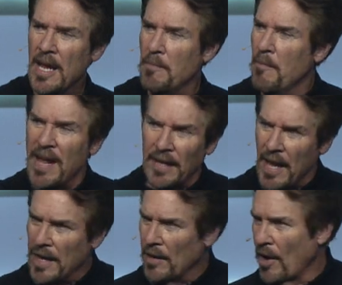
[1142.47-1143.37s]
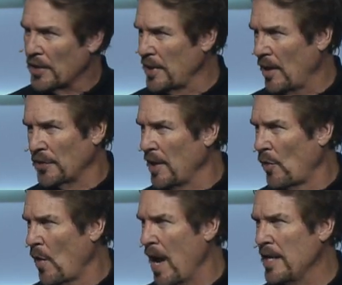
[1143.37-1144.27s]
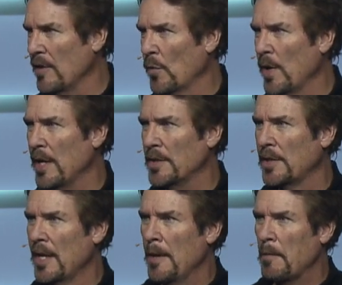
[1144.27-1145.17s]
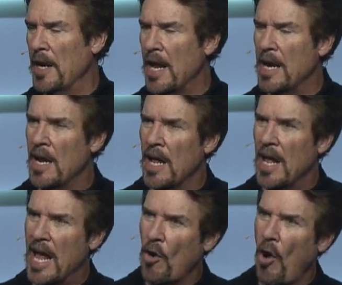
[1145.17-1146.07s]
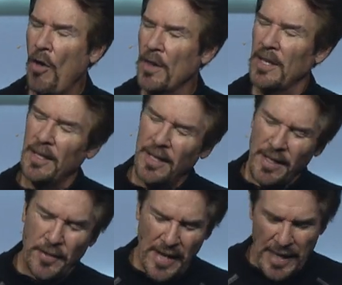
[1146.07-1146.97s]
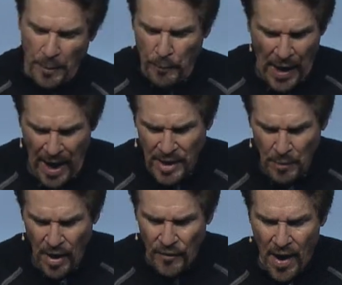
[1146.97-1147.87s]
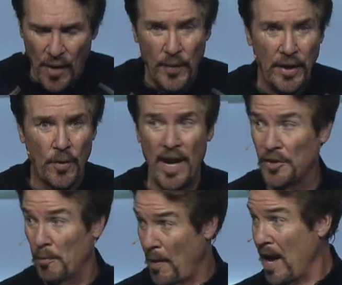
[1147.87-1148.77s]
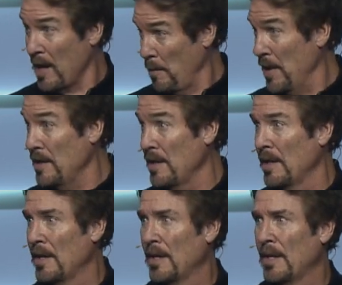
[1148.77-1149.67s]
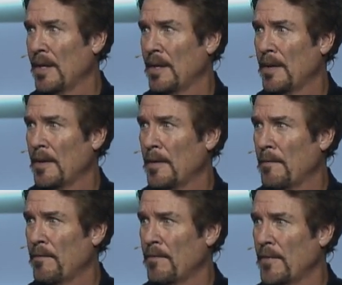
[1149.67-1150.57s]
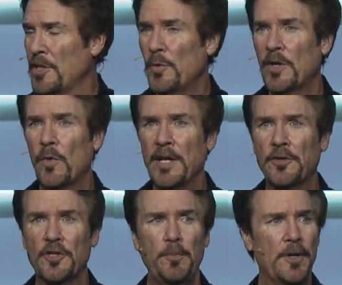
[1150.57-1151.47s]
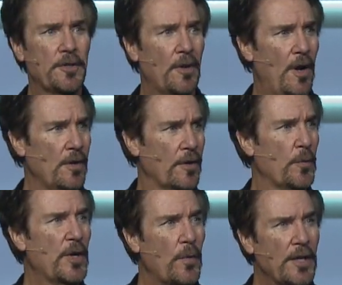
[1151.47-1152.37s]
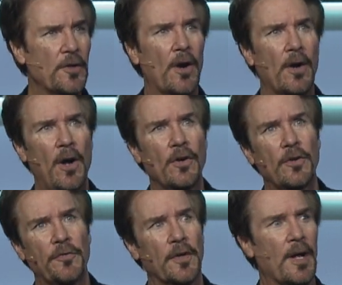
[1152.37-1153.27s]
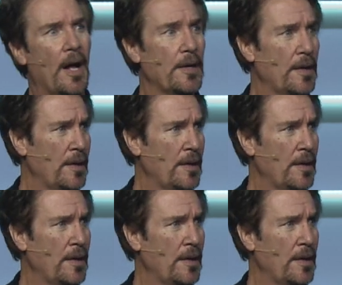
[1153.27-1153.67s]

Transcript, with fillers: in medicating ourselves in a variety of ways. And, and, and all, listen, at the bottom of our regrets, my opinion, is regrets are spiritual hunger. Regrets are a hunger for God.